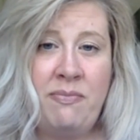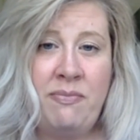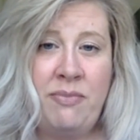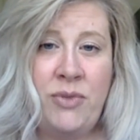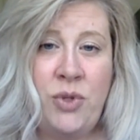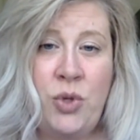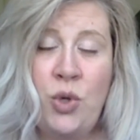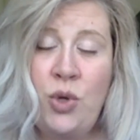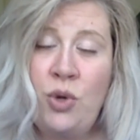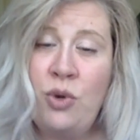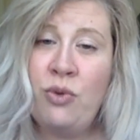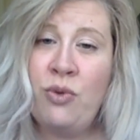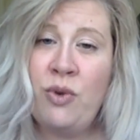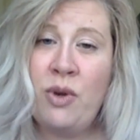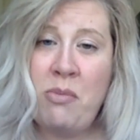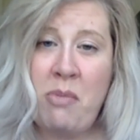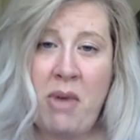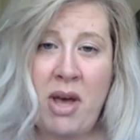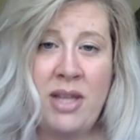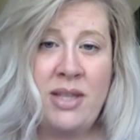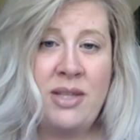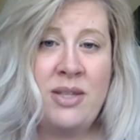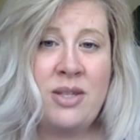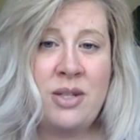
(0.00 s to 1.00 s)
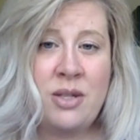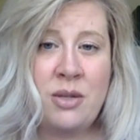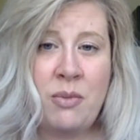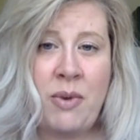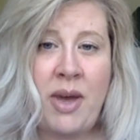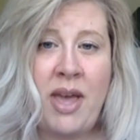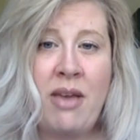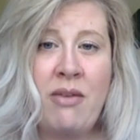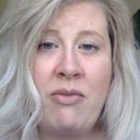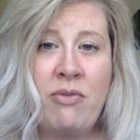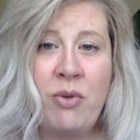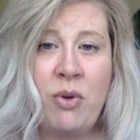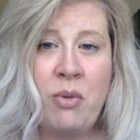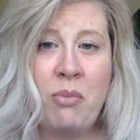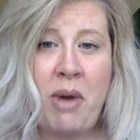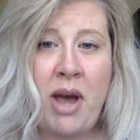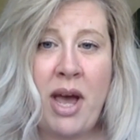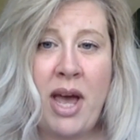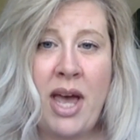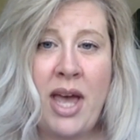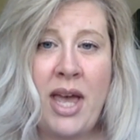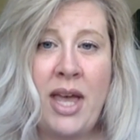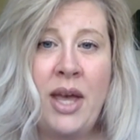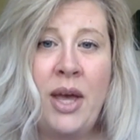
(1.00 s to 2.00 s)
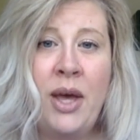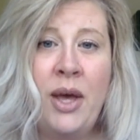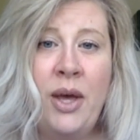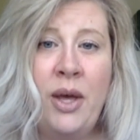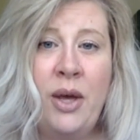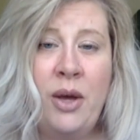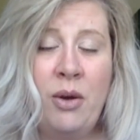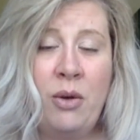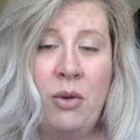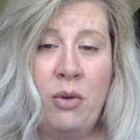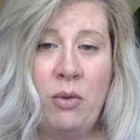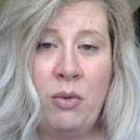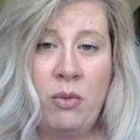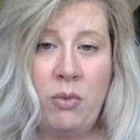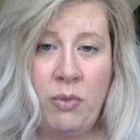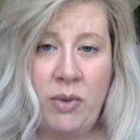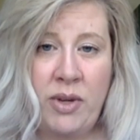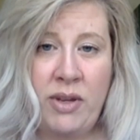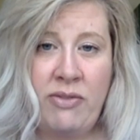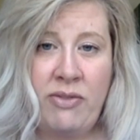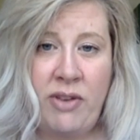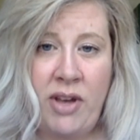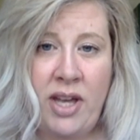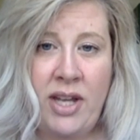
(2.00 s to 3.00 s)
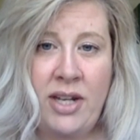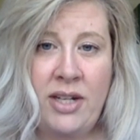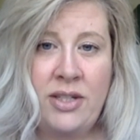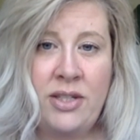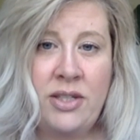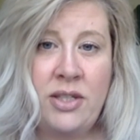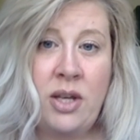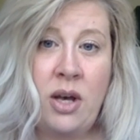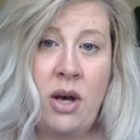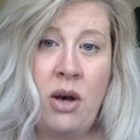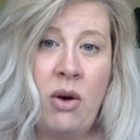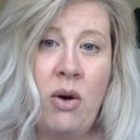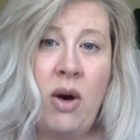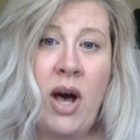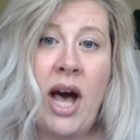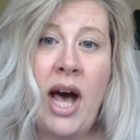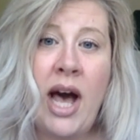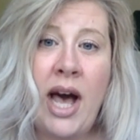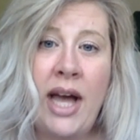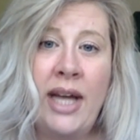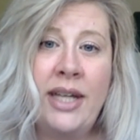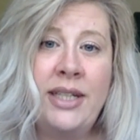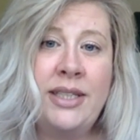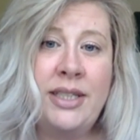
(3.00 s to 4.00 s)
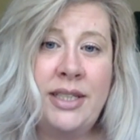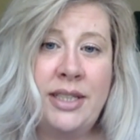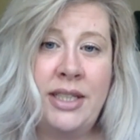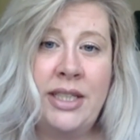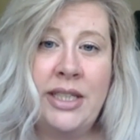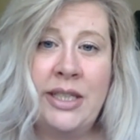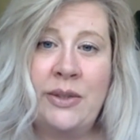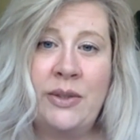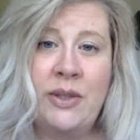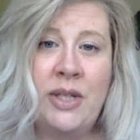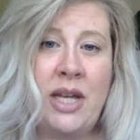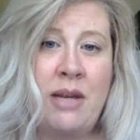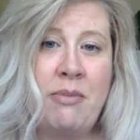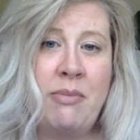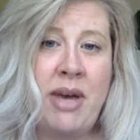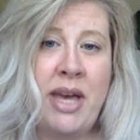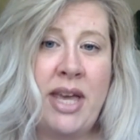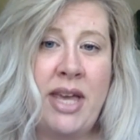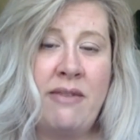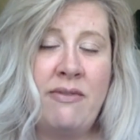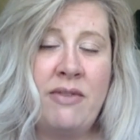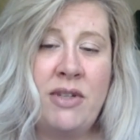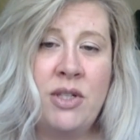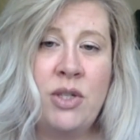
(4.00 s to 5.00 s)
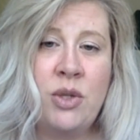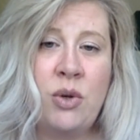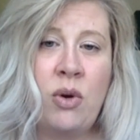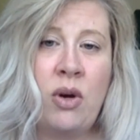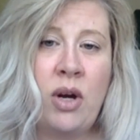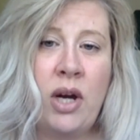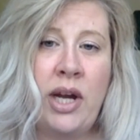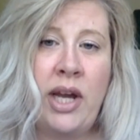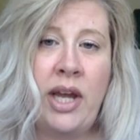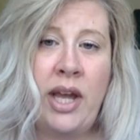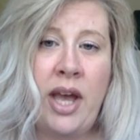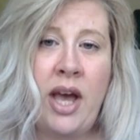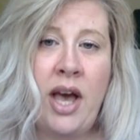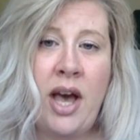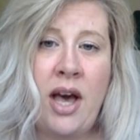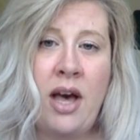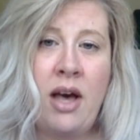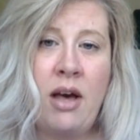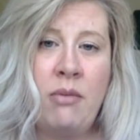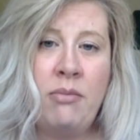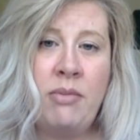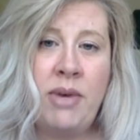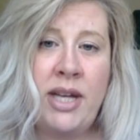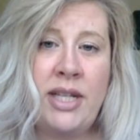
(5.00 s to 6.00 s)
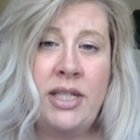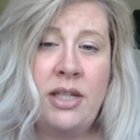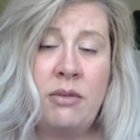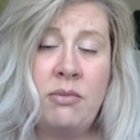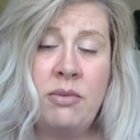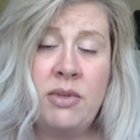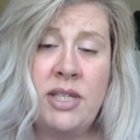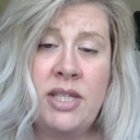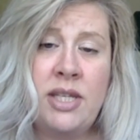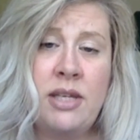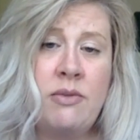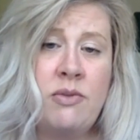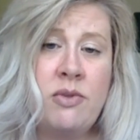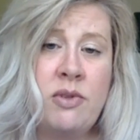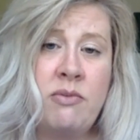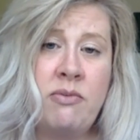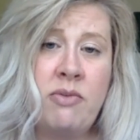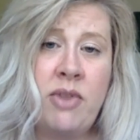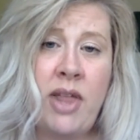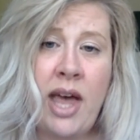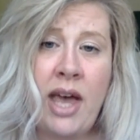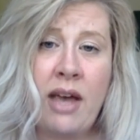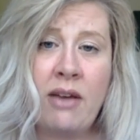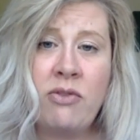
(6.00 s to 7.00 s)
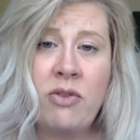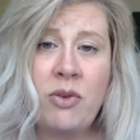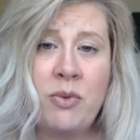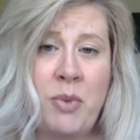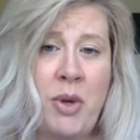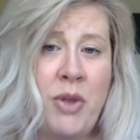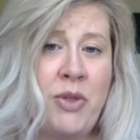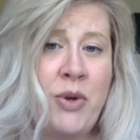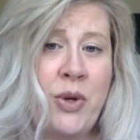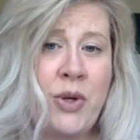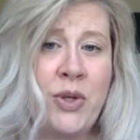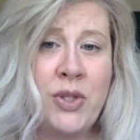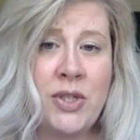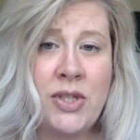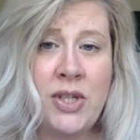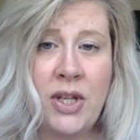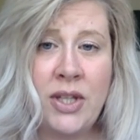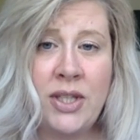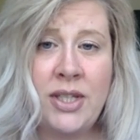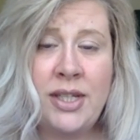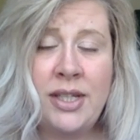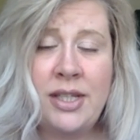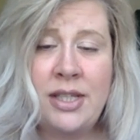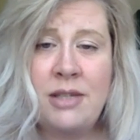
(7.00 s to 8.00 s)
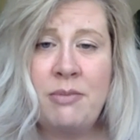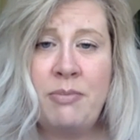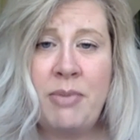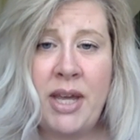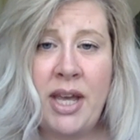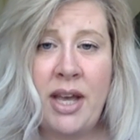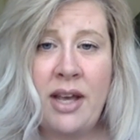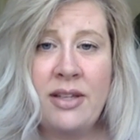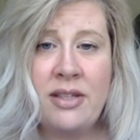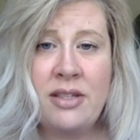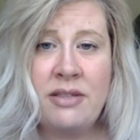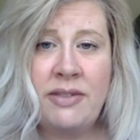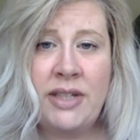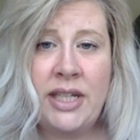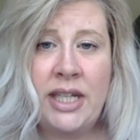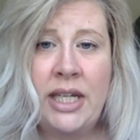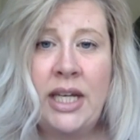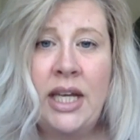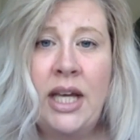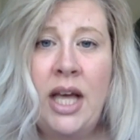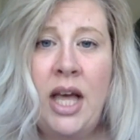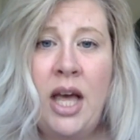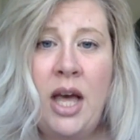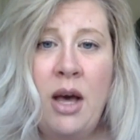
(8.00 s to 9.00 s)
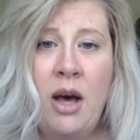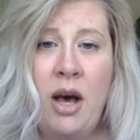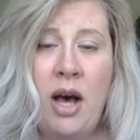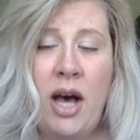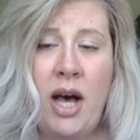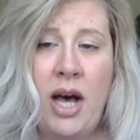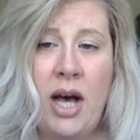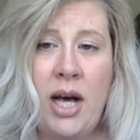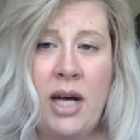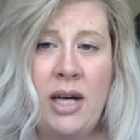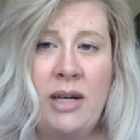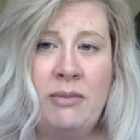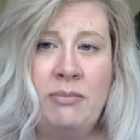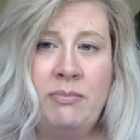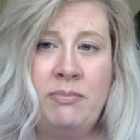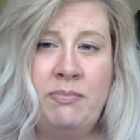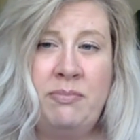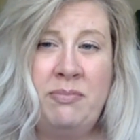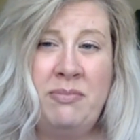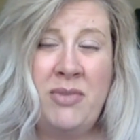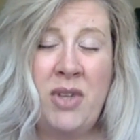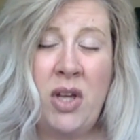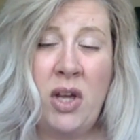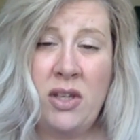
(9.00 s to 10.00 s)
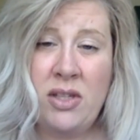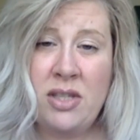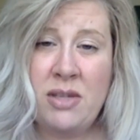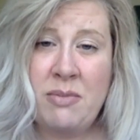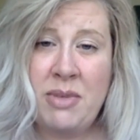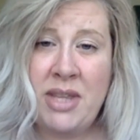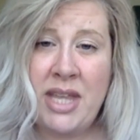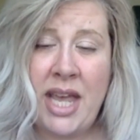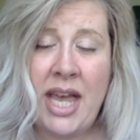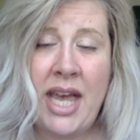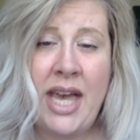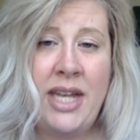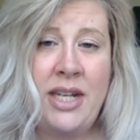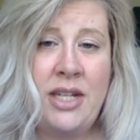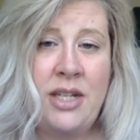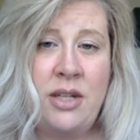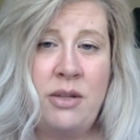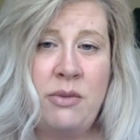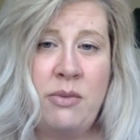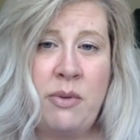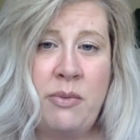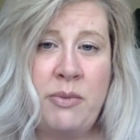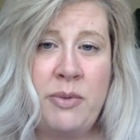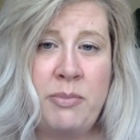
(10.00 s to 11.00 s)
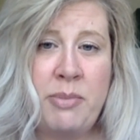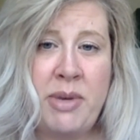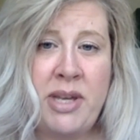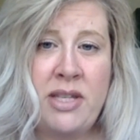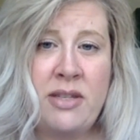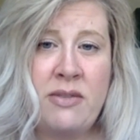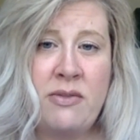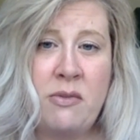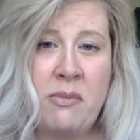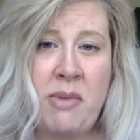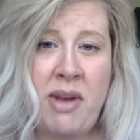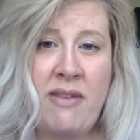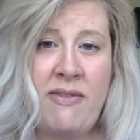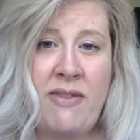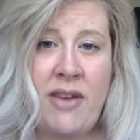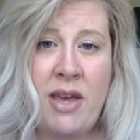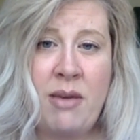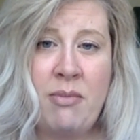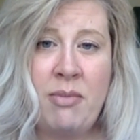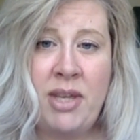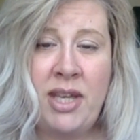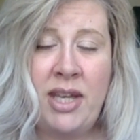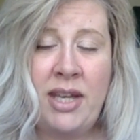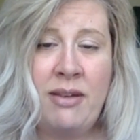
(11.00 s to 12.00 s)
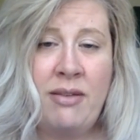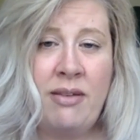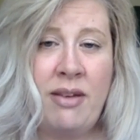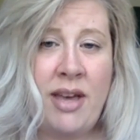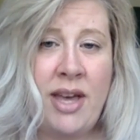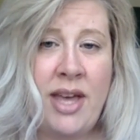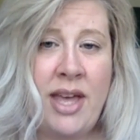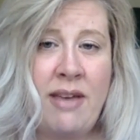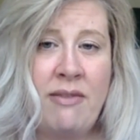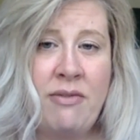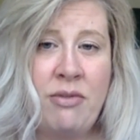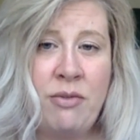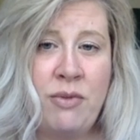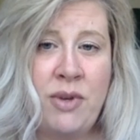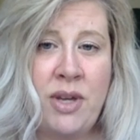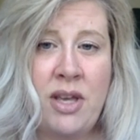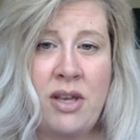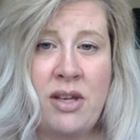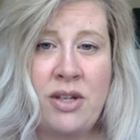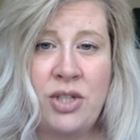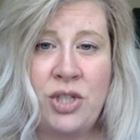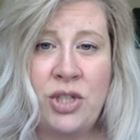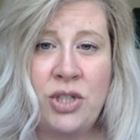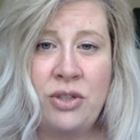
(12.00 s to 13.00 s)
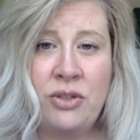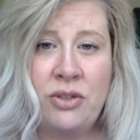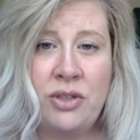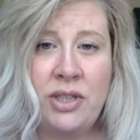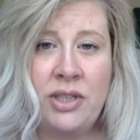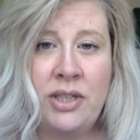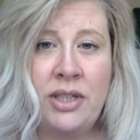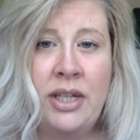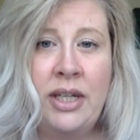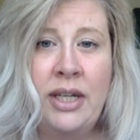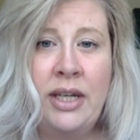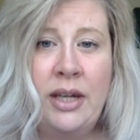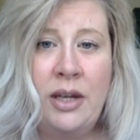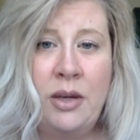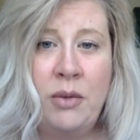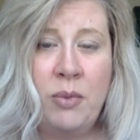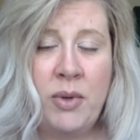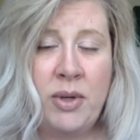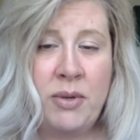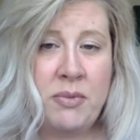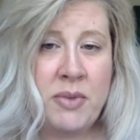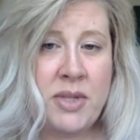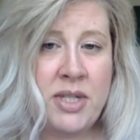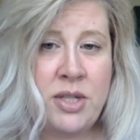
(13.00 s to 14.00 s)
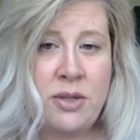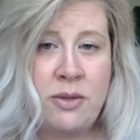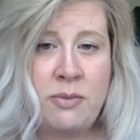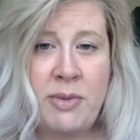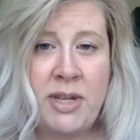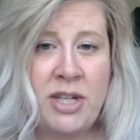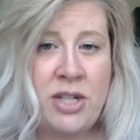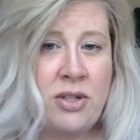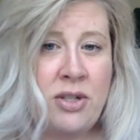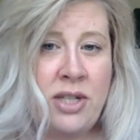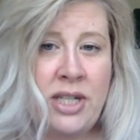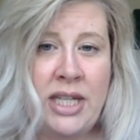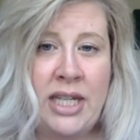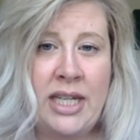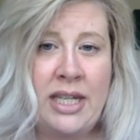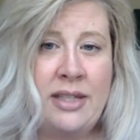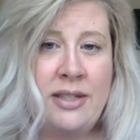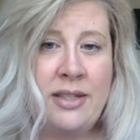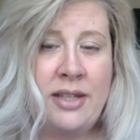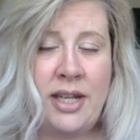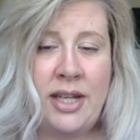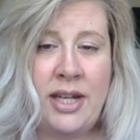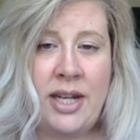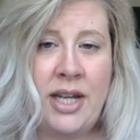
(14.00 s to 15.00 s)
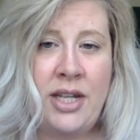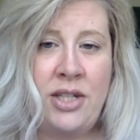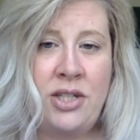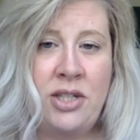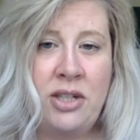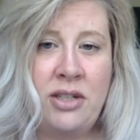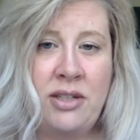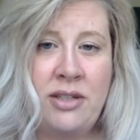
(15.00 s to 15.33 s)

2 to 3 months to wait for my refund, so I did liquidate my inventory. I did receive some flack from other consultants because of it. Ultimately, I had to do what was best for my family. I have 3 young children, one with special needs, and I